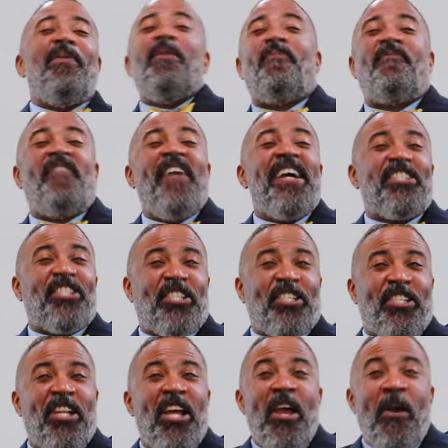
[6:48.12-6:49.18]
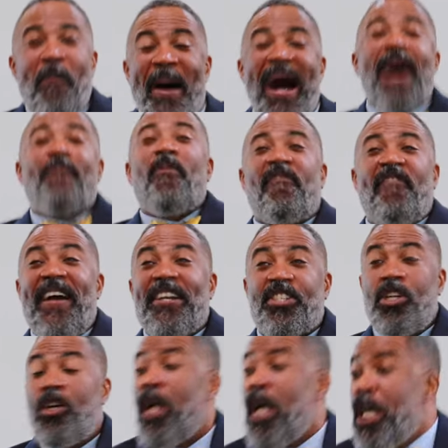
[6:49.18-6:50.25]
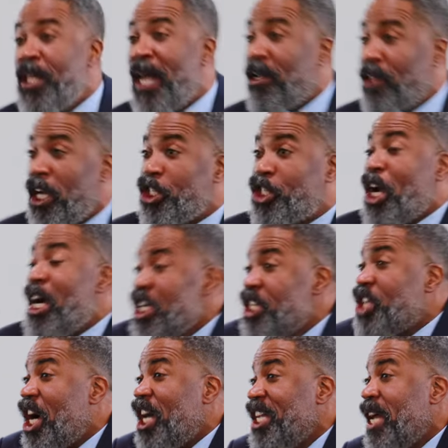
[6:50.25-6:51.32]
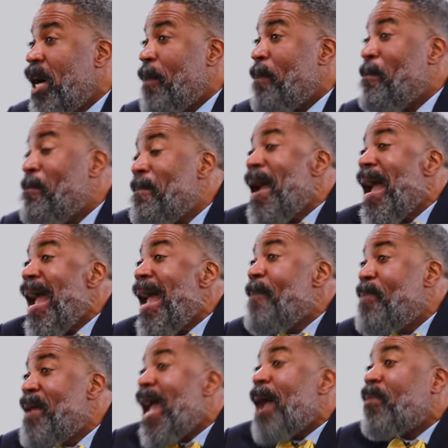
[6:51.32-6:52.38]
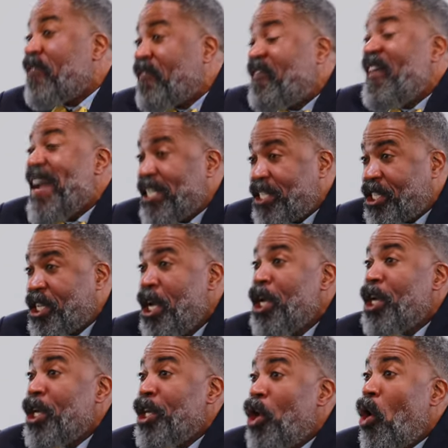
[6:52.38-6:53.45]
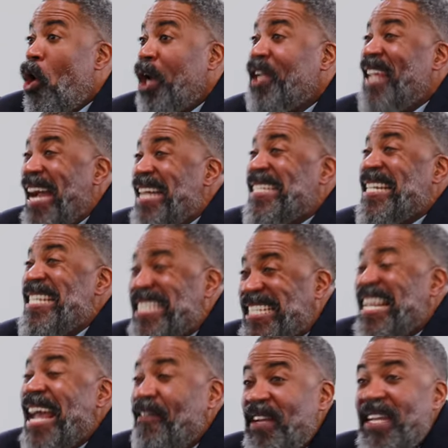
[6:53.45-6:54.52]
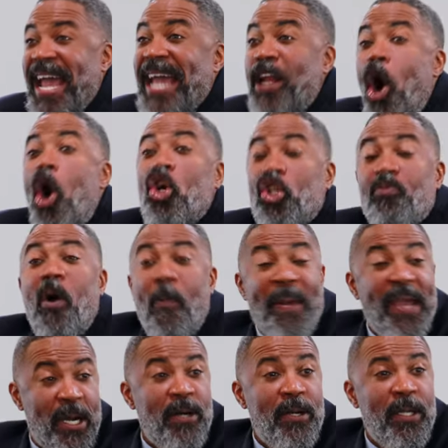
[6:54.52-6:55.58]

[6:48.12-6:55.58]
fixed by a professional. Now John there may be able to fix your 1978 Oldsmobile.